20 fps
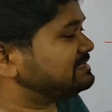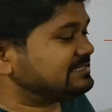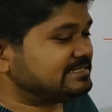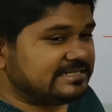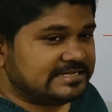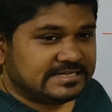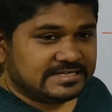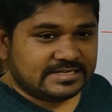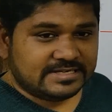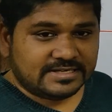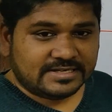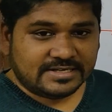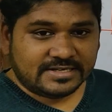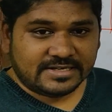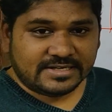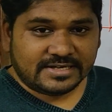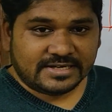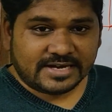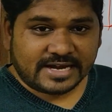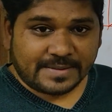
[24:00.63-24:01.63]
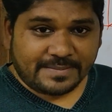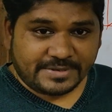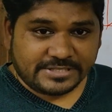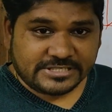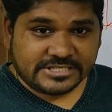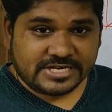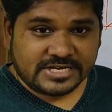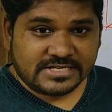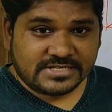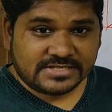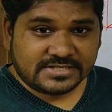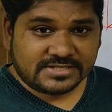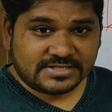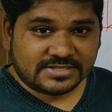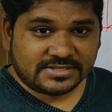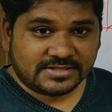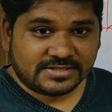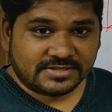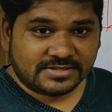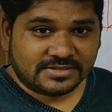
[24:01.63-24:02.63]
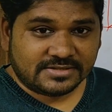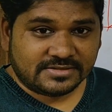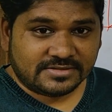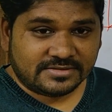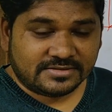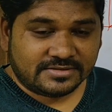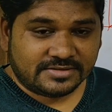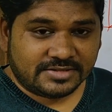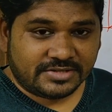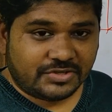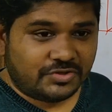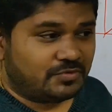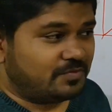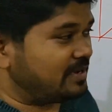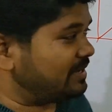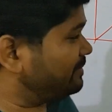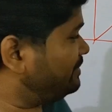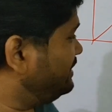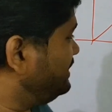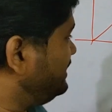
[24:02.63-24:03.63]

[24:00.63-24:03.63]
C, capacitance. Q by